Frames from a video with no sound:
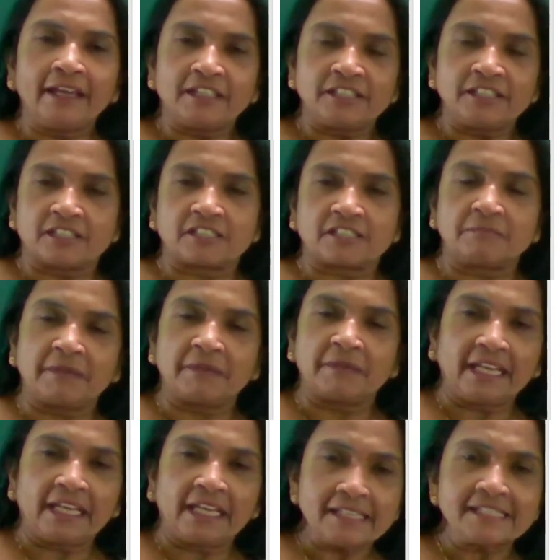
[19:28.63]
Just
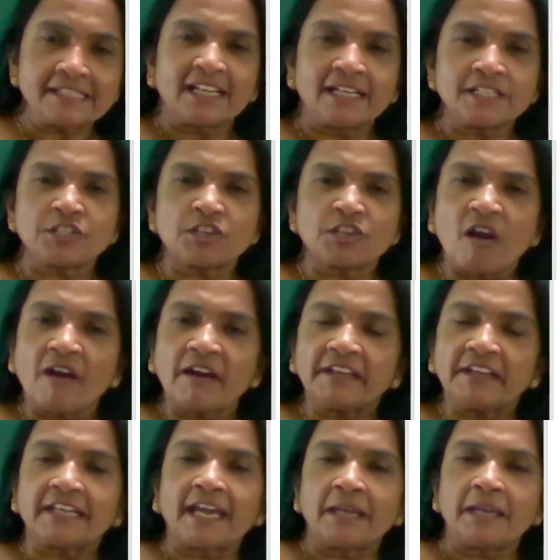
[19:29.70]
means a short
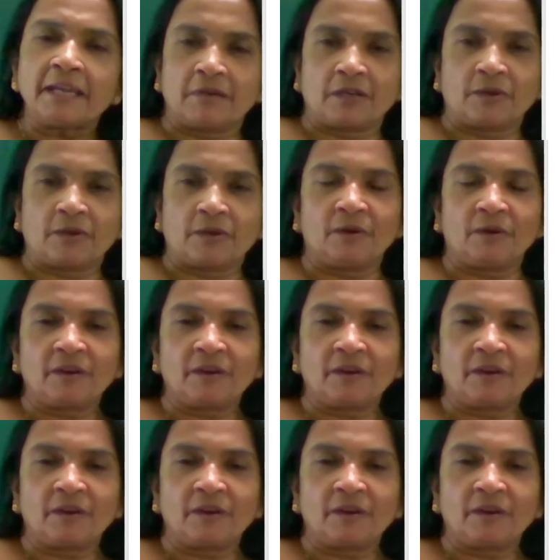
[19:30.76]
time ago.